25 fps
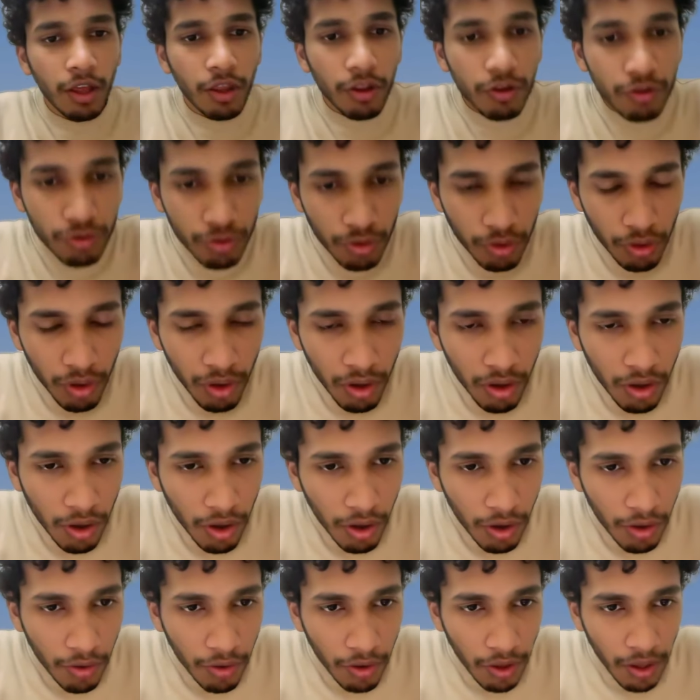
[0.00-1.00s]
so
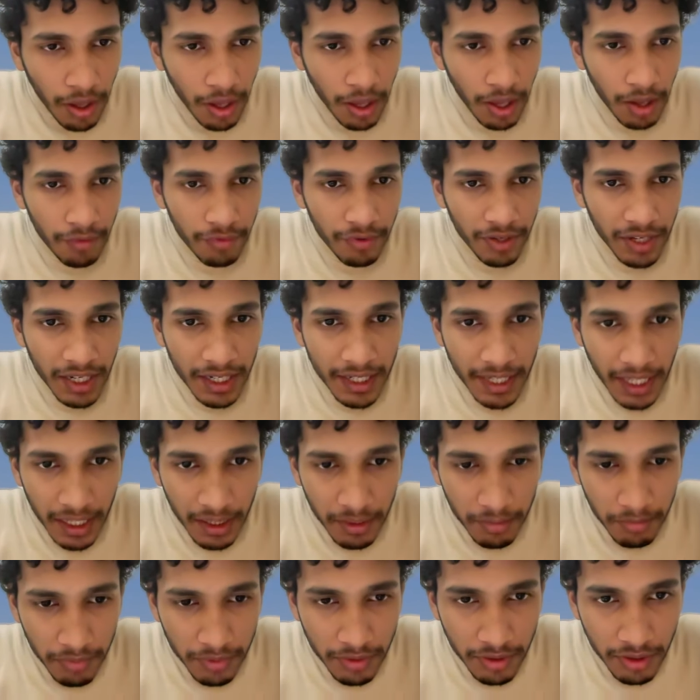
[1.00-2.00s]
every
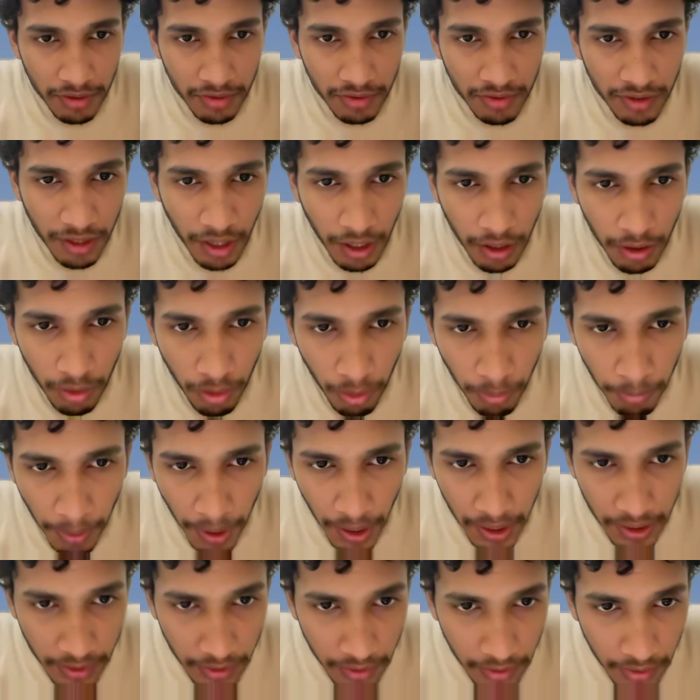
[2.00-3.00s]
time this yellow
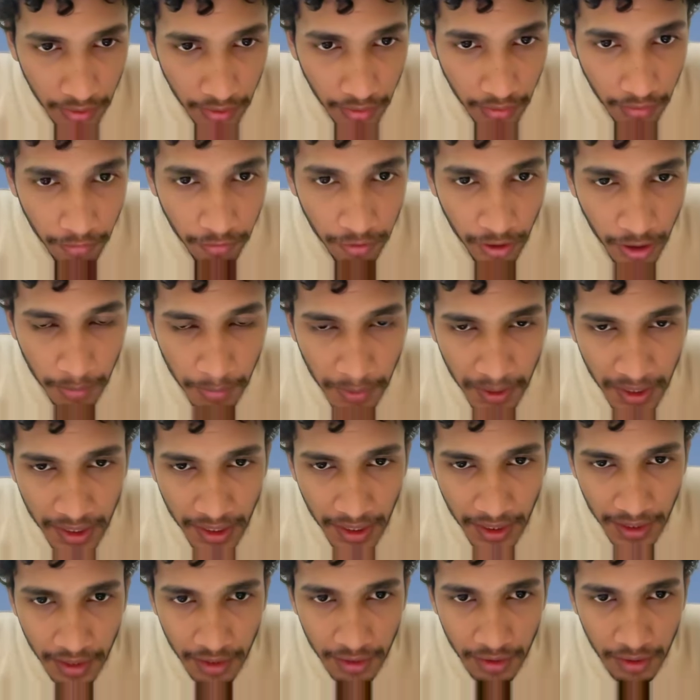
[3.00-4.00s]
part will be
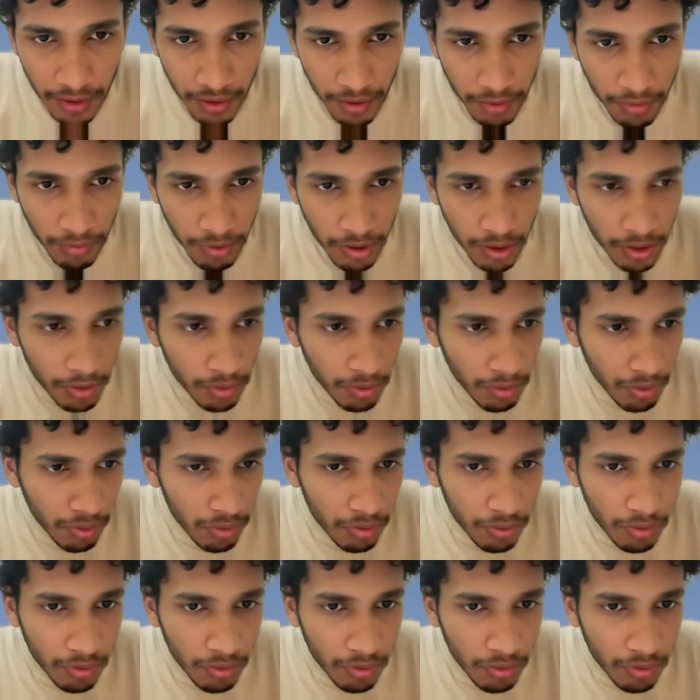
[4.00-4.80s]
greater than equal to